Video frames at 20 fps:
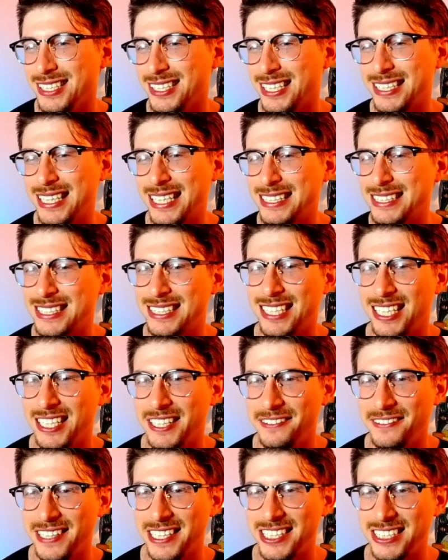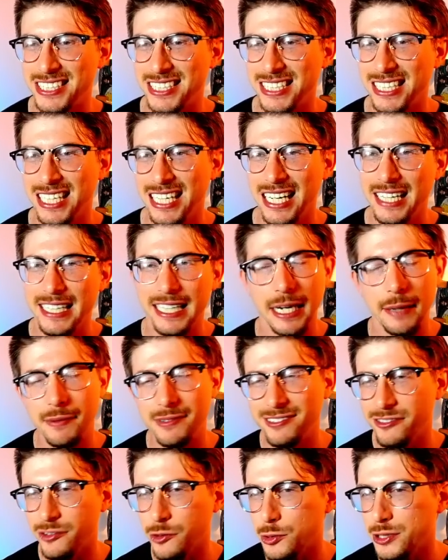That's a ton of energy. Coming with
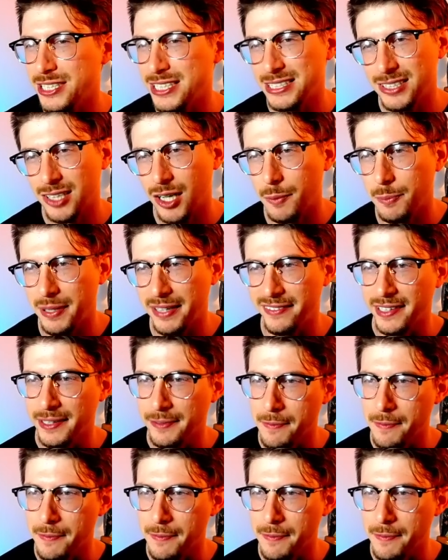Florges, I'll pivot.